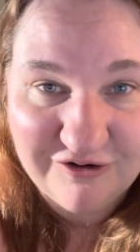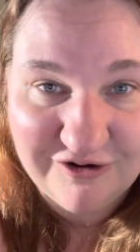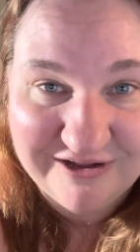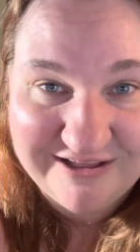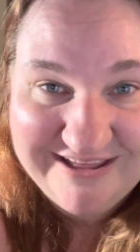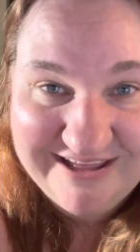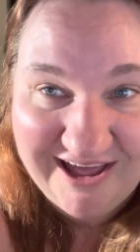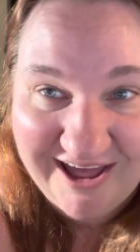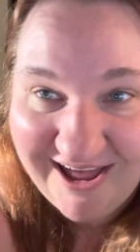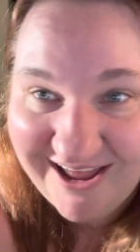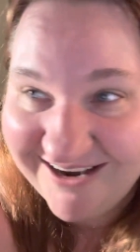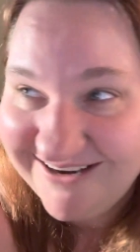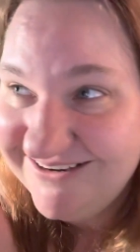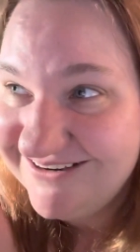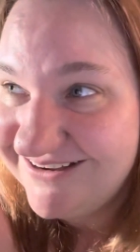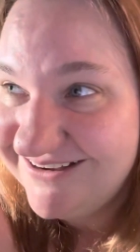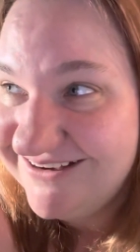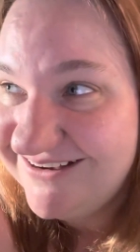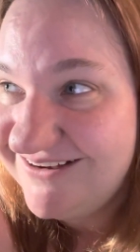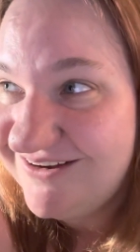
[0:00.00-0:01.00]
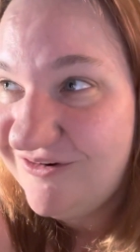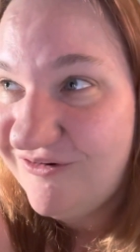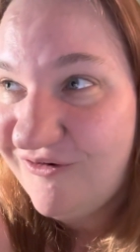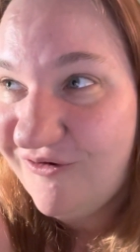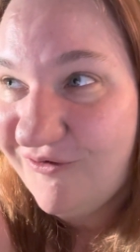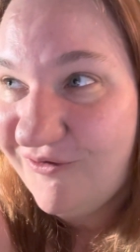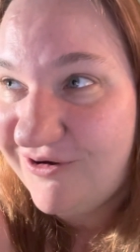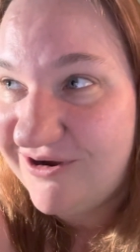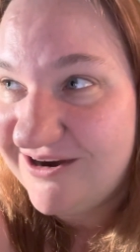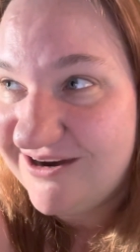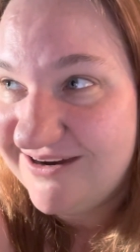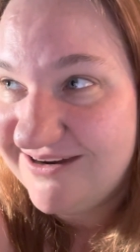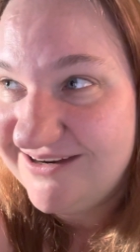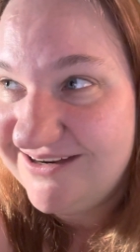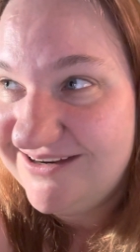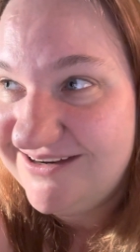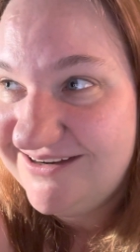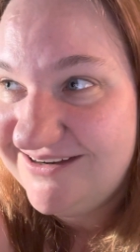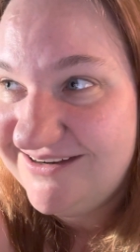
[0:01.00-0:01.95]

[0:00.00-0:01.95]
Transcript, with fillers: again, or